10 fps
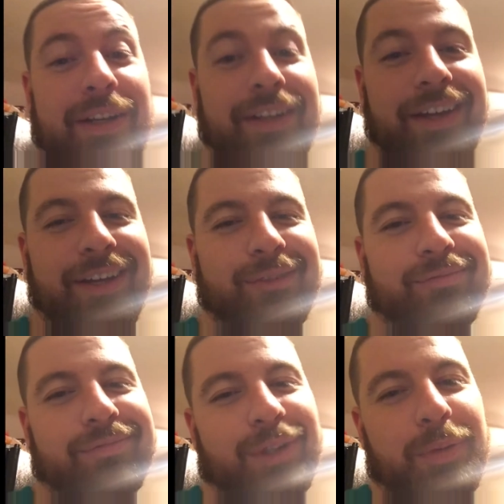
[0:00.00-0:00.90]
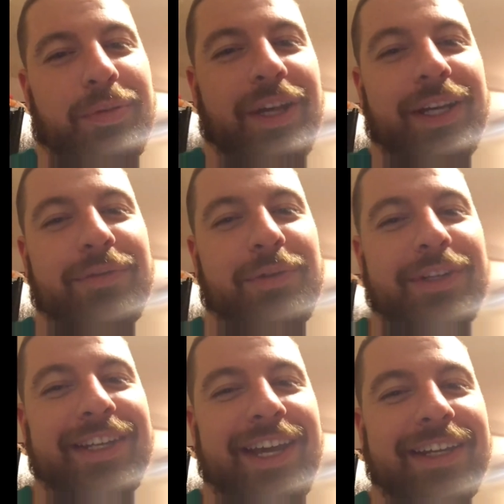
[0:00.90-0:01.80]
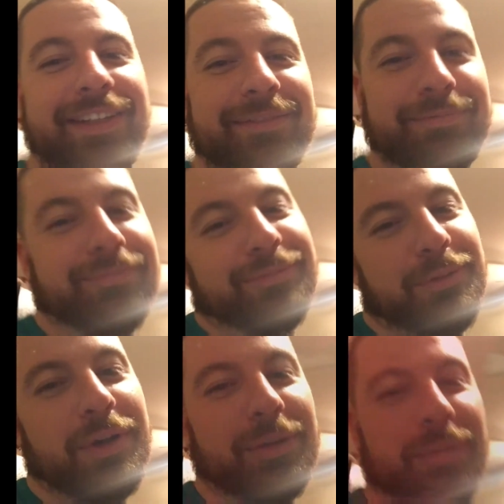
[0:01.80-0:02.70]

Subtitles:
and down. A little plug in for you, Danny. You're welcome,